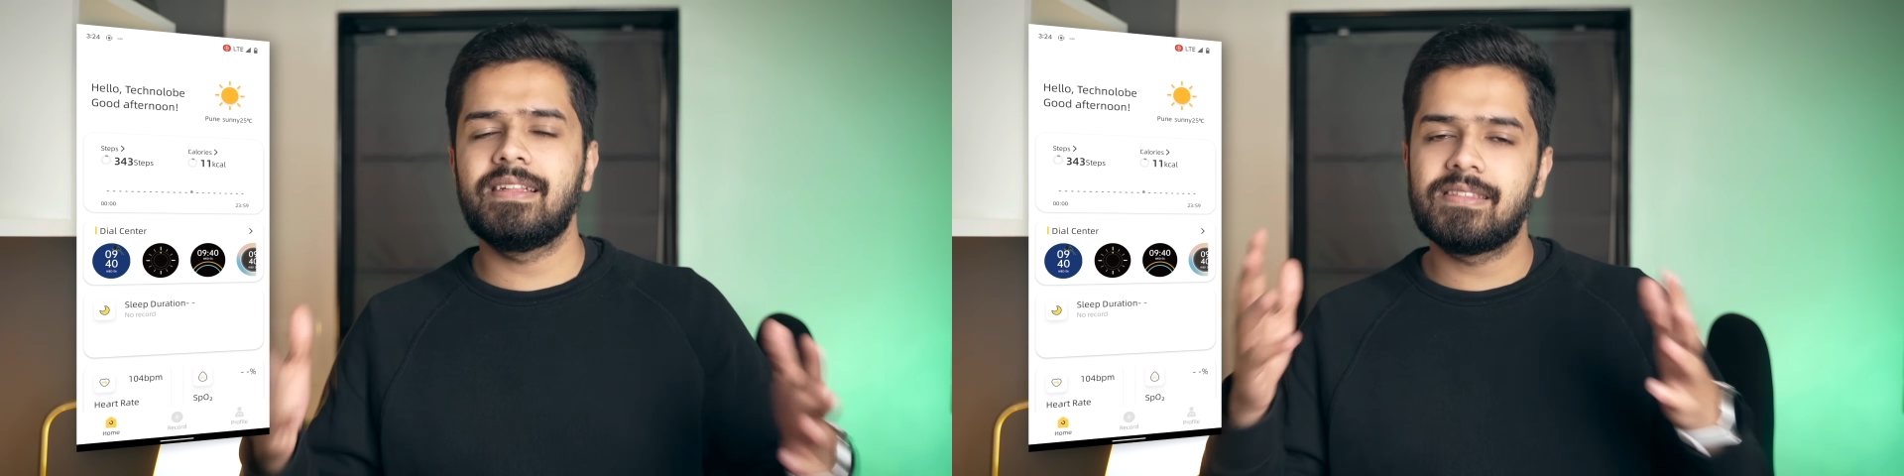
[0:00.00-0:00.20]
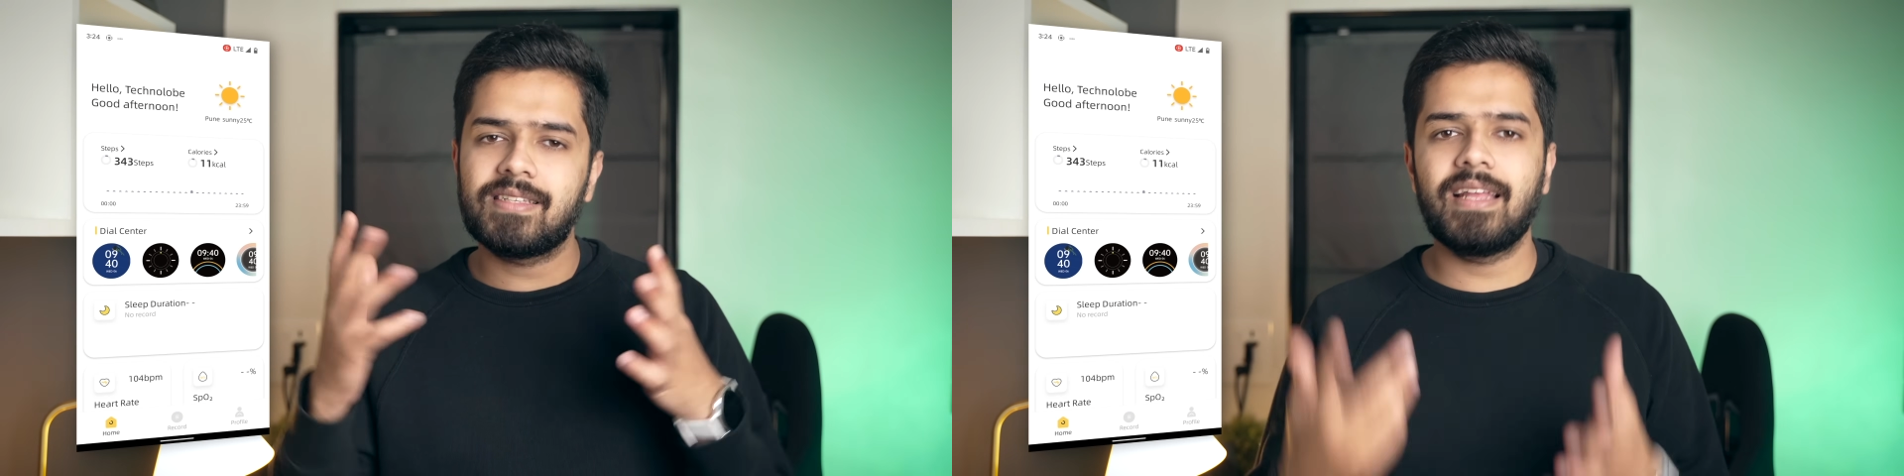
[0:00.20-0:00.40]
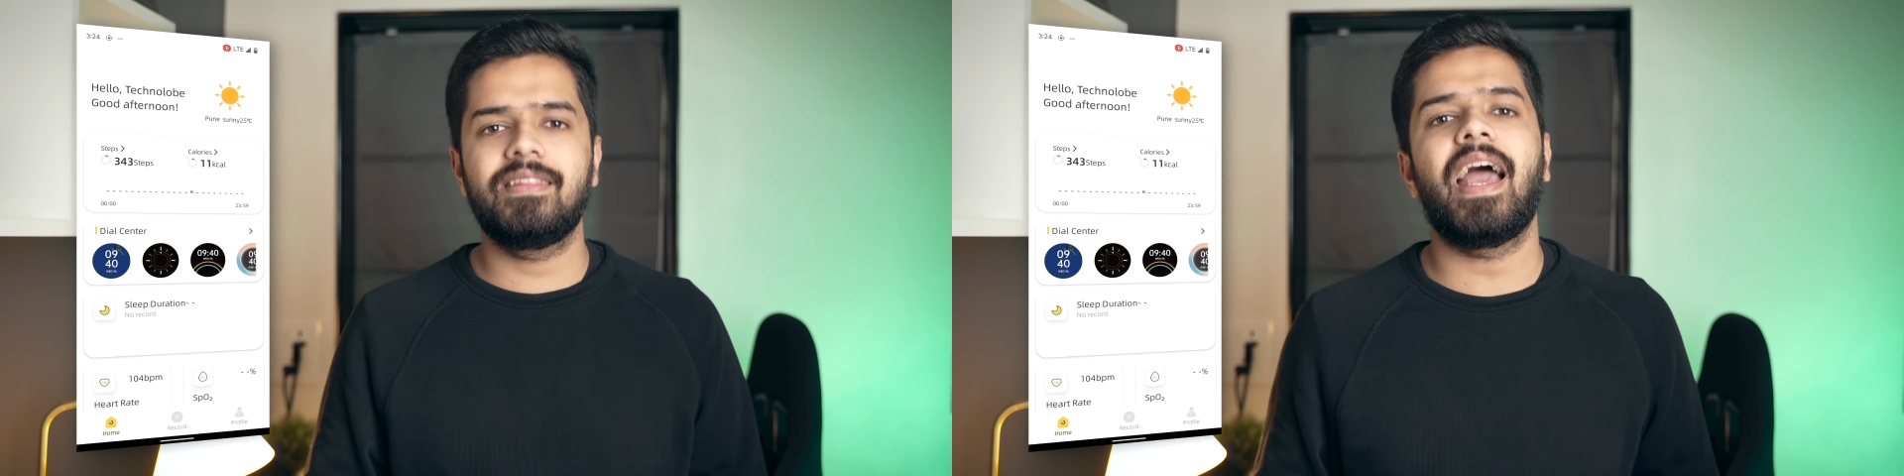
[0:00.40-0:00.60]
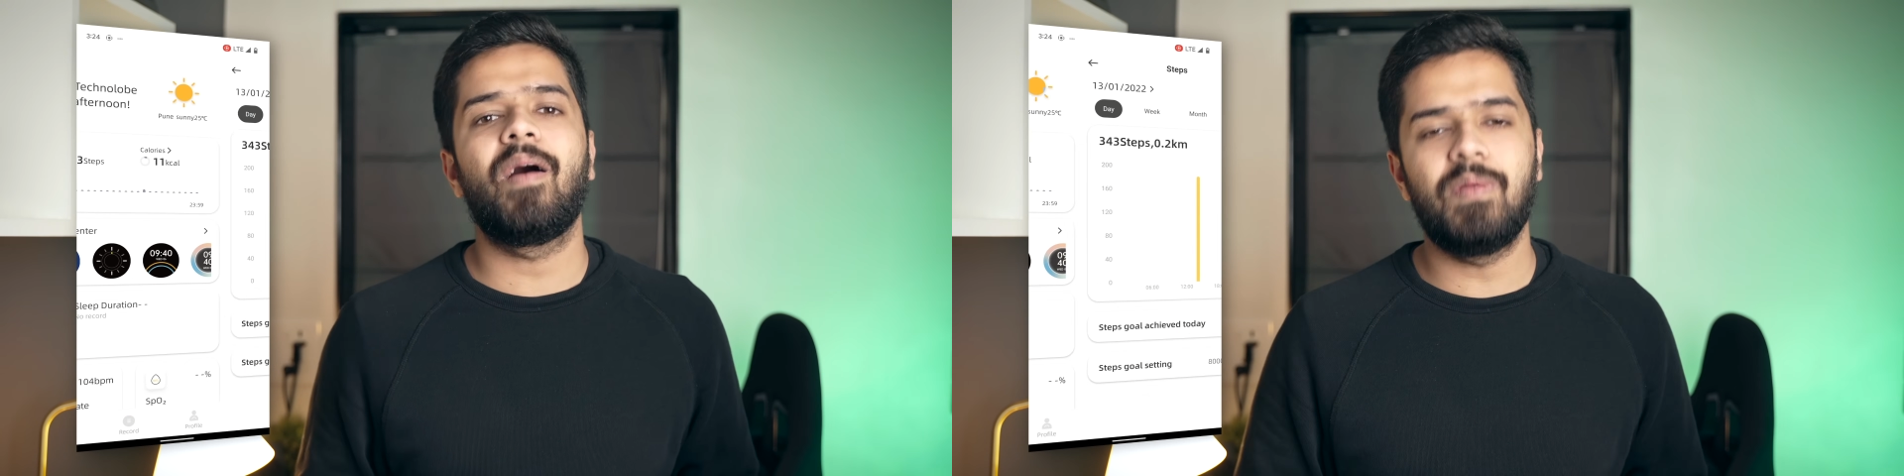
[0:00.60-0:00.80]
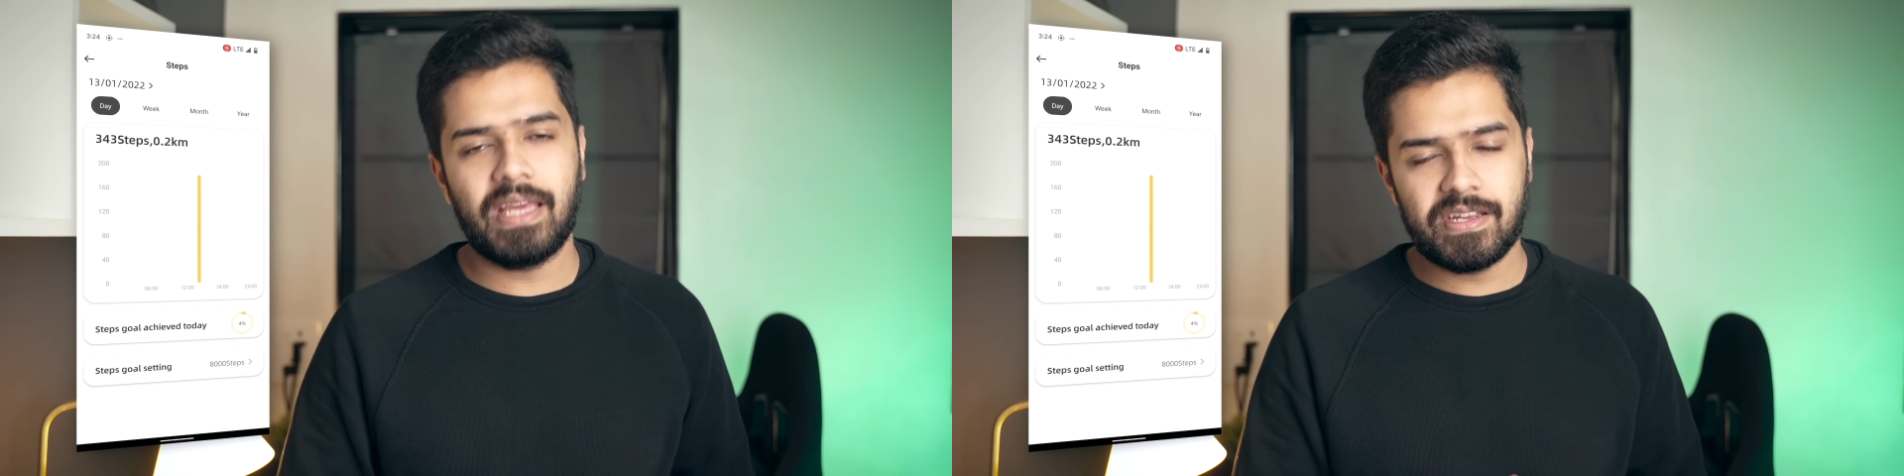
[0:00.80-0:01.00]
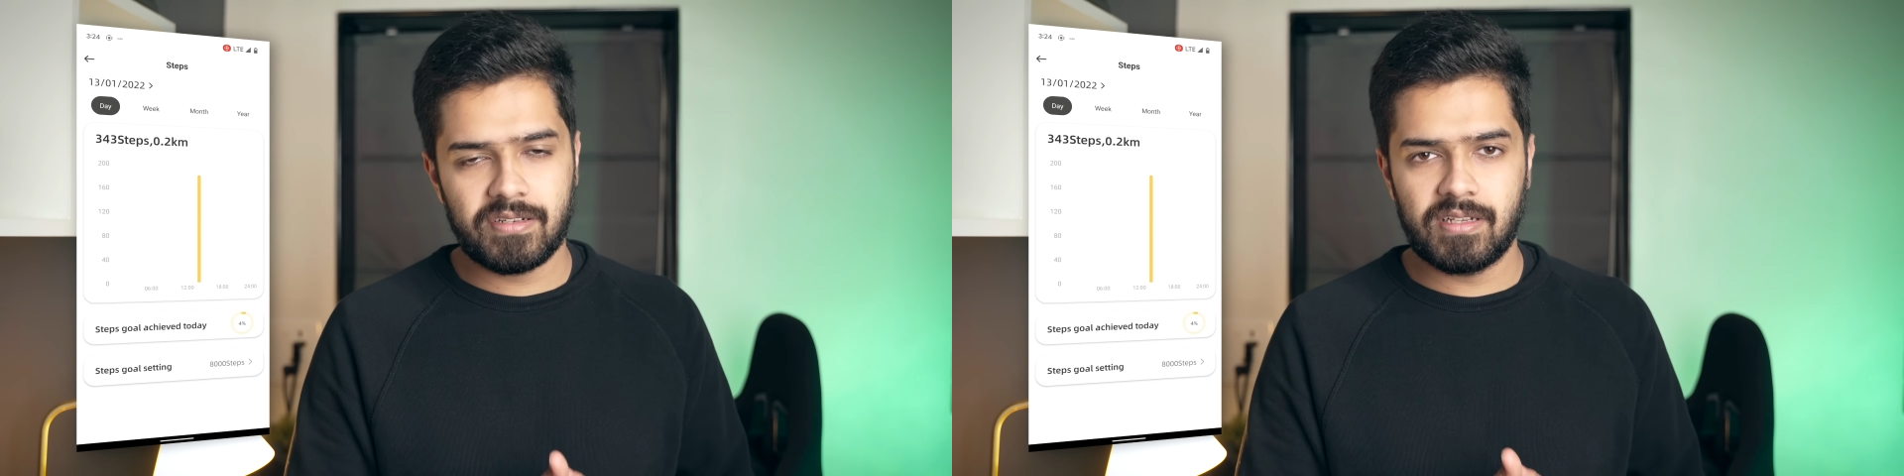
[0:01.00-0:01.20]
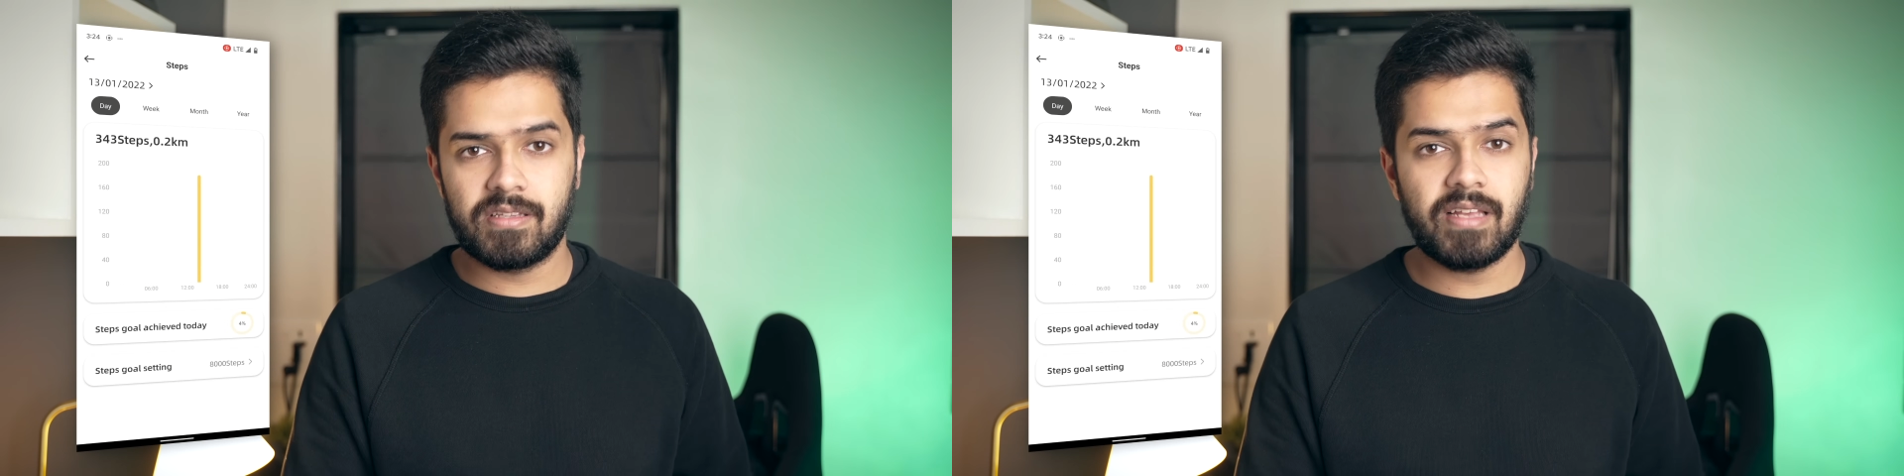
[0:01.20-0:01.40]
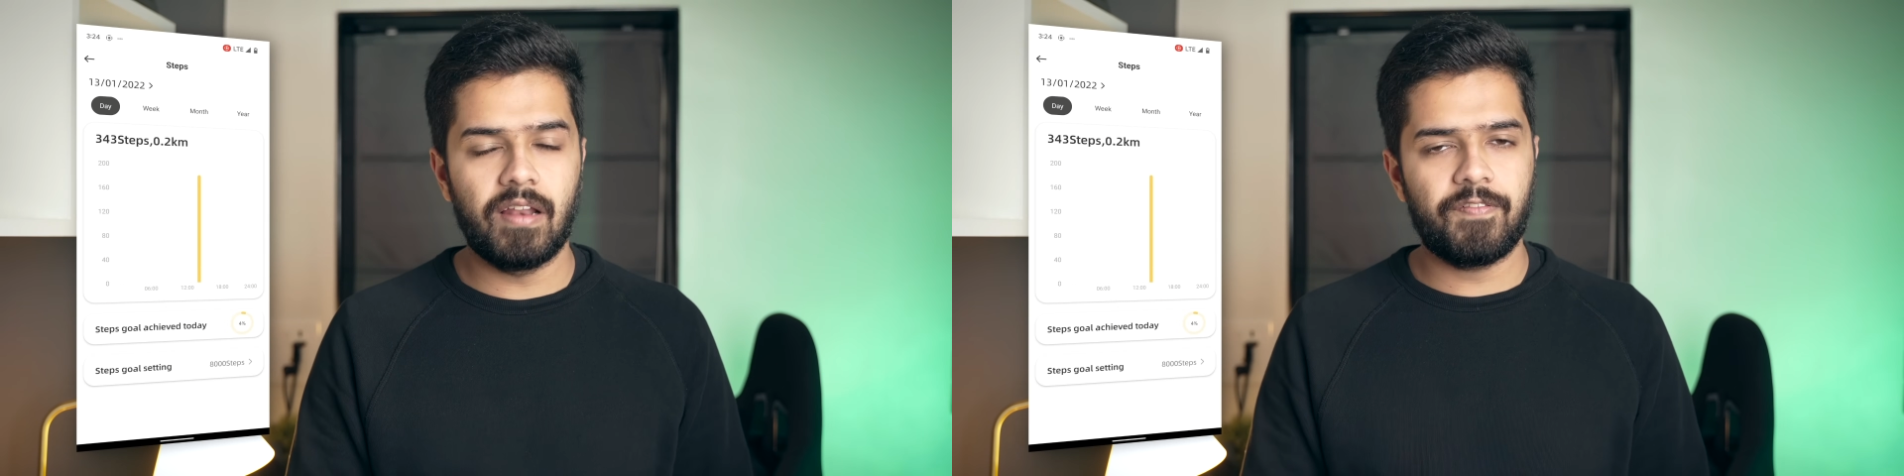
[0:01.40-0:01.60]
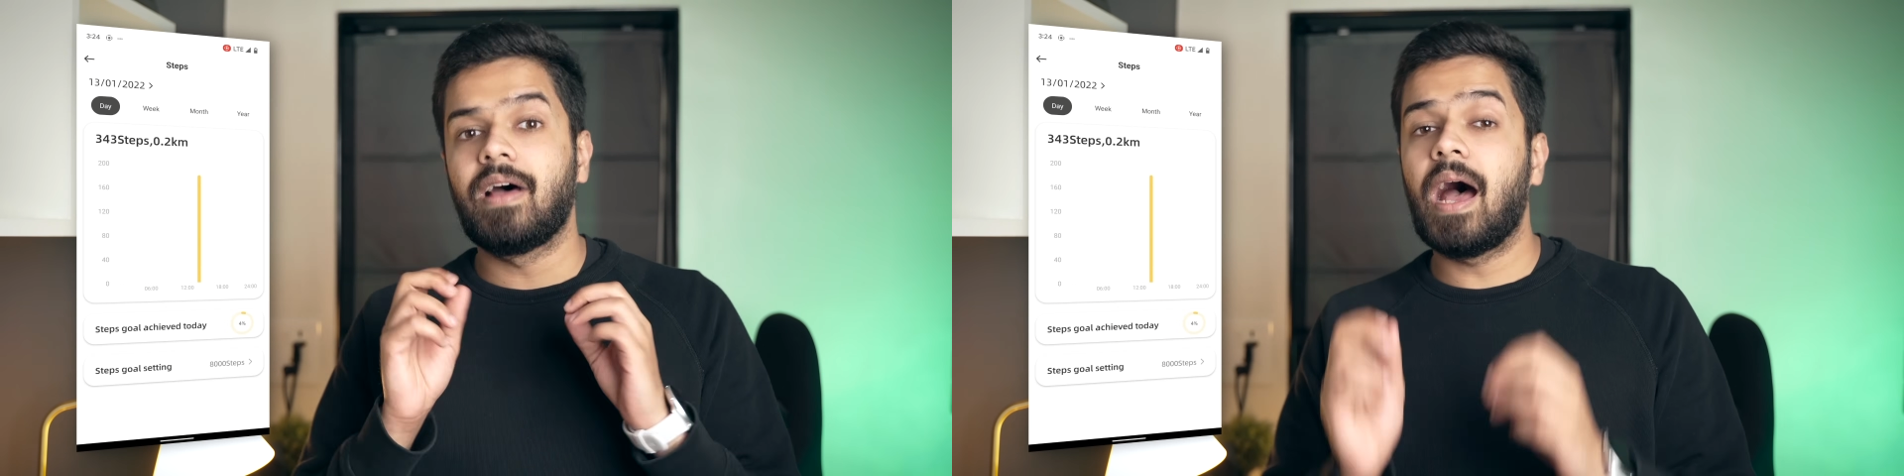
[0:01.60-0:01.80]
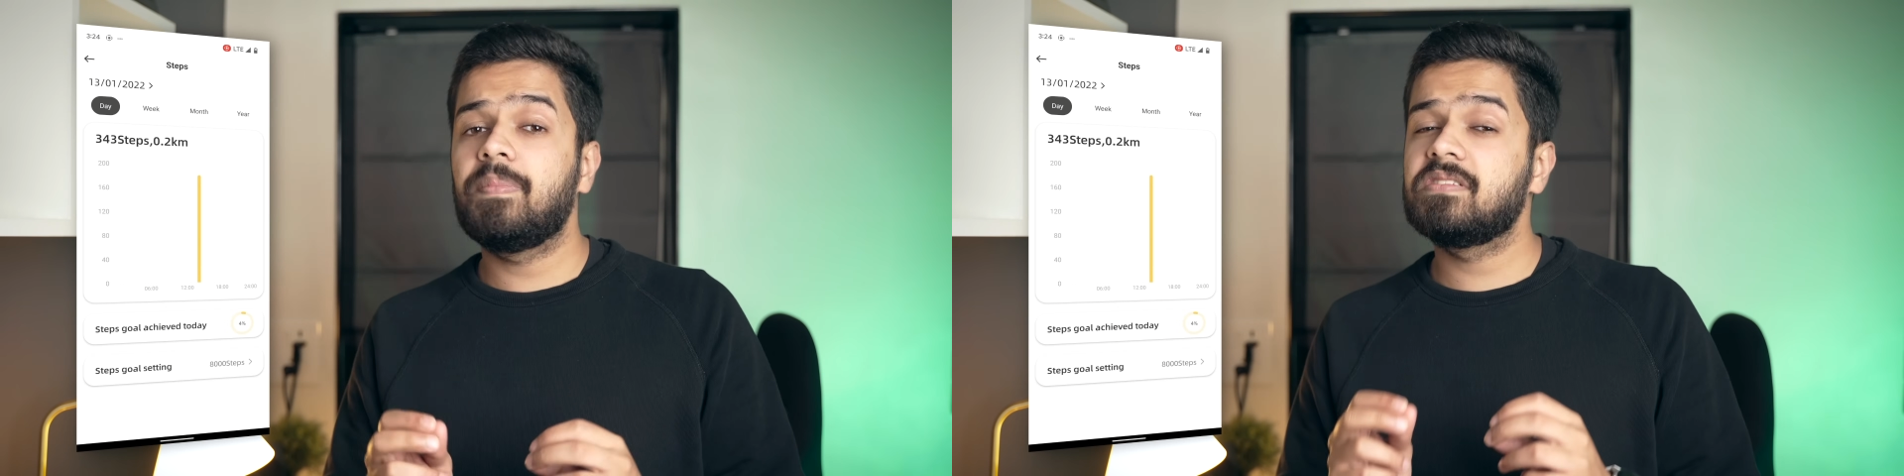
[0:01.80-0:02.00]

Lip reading: inside the application itself. The app is